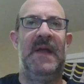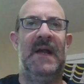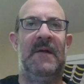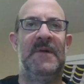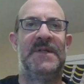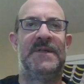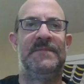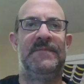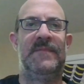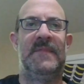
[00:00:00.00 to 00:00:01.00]
there, which
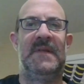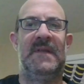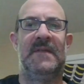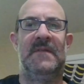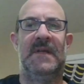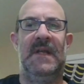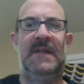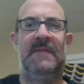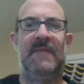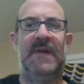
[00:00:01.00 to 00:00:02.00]
doesn't look
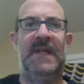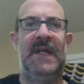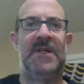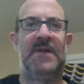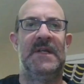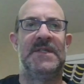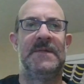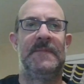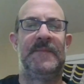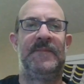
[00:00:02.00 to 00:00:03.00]
very
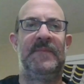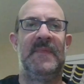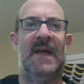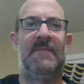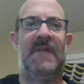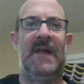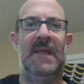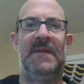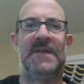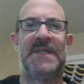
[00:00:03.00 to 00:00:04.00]
dangerous. I
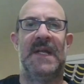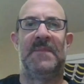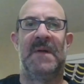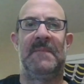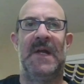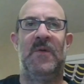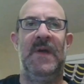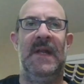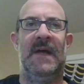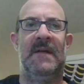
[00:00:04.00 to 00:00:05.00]
finally decided to bring my
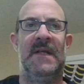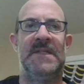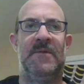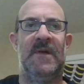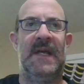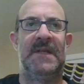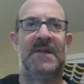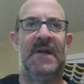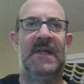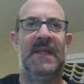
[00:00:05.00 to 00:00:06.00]
queen out, and I said, well, I can
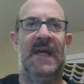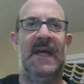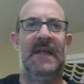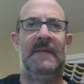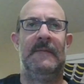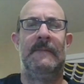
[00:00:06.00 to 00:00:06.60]
target that.